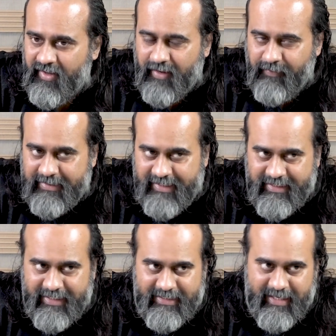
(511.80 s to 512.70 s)

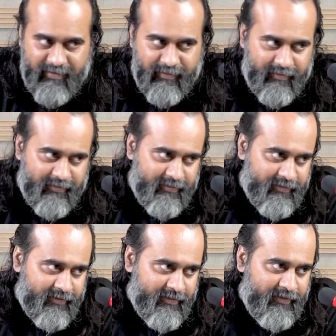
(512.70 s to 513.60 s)
convinces itself
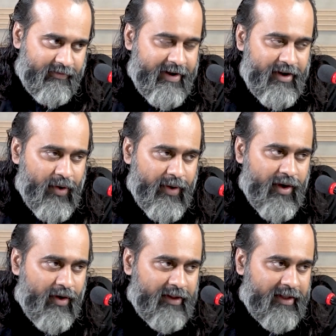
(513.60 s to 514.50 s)
while
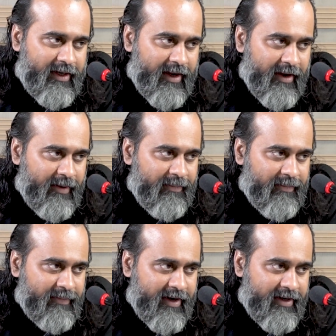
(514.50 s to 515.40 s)
knowing all the
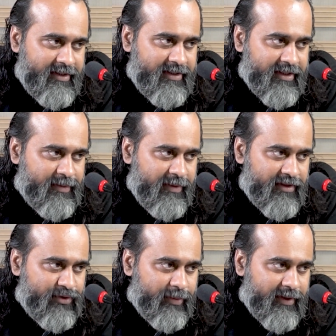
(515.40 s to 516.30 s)
time that it is just
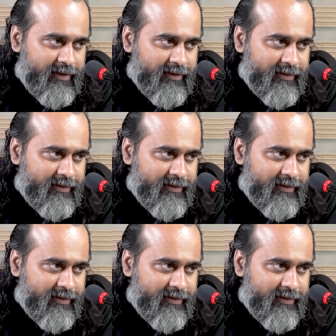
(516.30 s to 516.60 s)
being stupid.